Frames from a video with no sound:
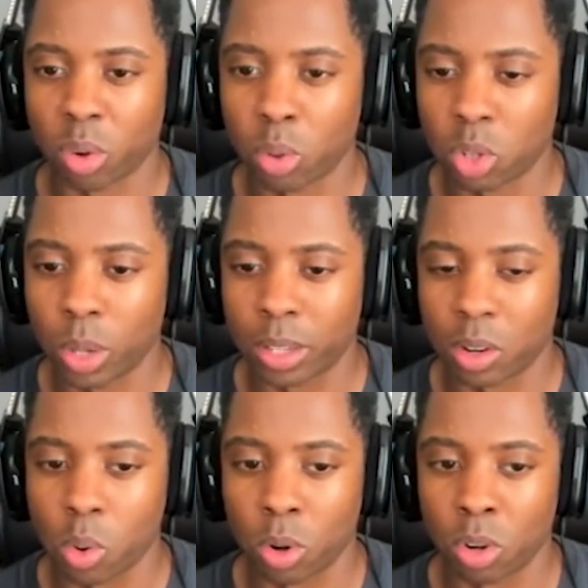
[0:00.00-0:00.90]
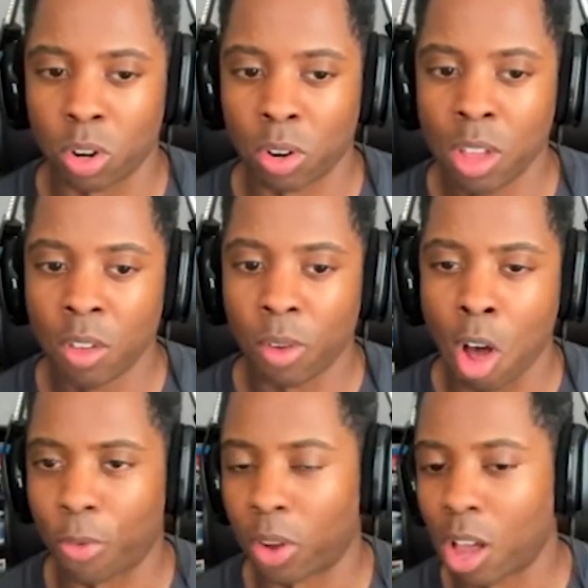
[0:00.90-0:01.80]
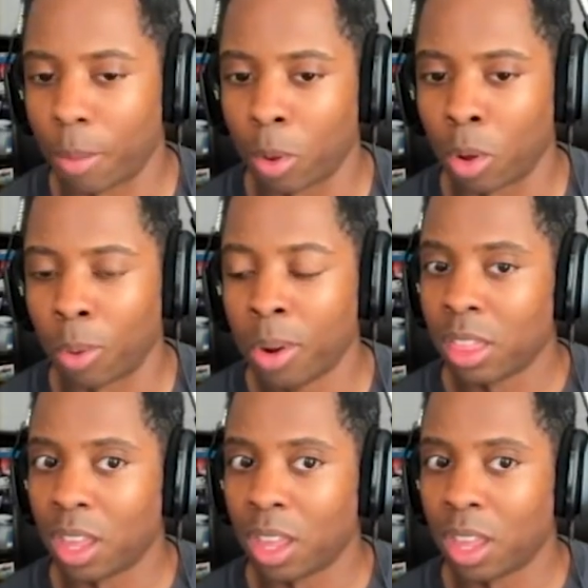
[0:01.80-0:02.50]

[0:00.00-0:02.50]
throws you into the corner off a combo,